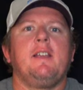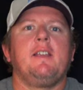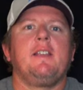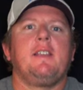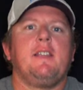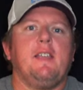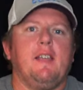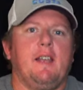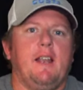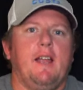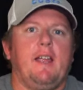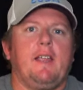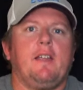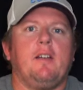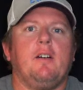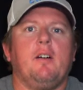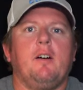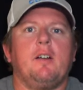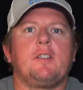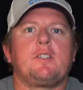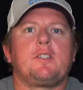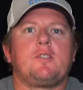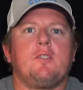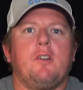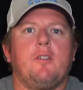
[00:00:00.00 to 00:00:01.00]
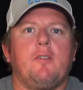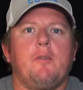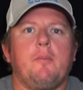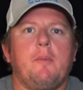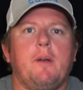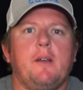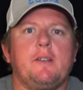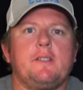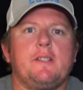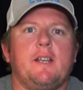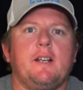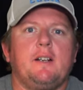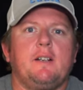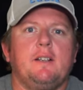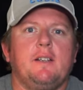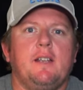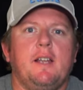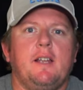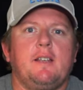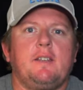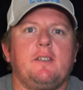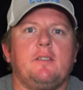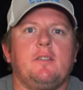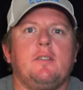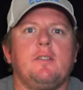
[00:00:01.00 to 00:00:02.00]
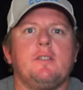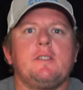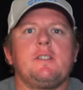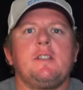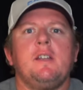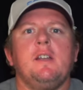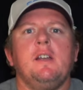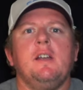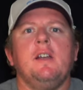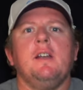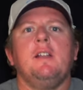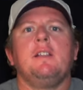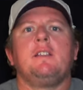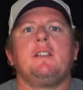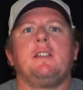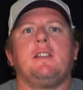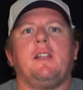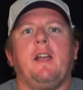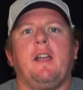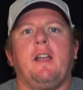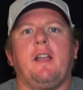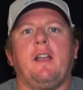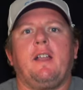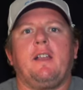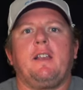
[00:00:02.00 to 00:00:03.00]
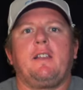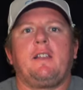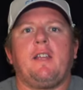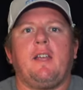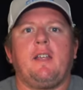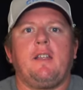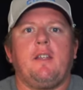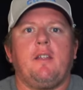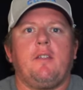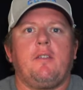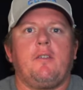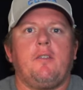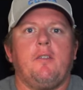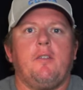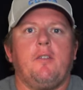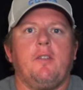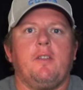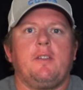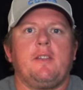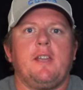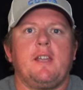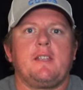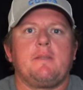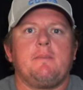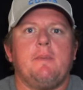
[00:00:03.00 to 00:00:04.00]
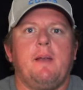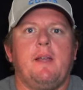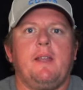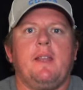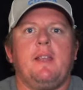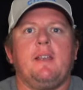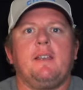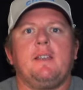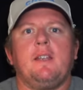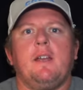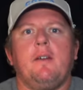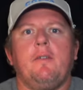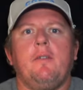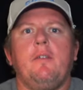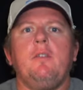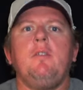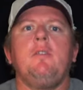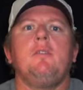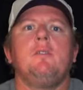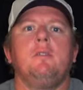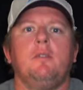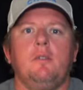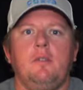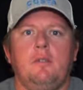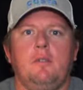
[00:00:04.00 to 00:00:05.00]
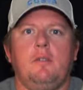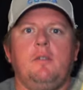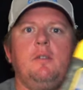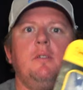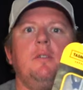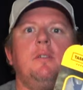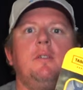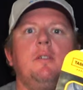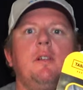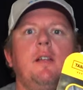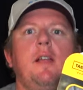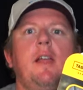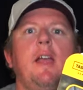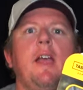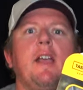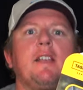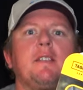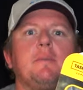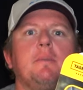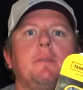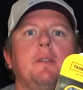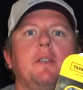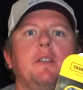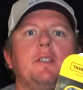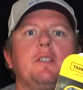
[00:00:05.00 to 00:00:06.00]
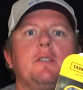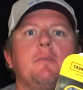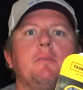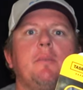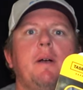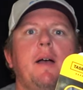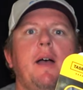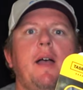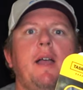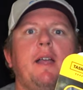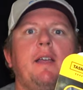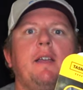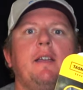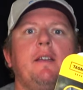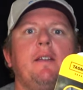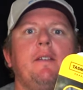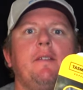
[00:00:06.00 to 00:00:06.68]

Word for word: G'day guys, Troy from MoTackle and Outdoors. Today I'm going to take you through the Tasmanian Devil Expedition Pack.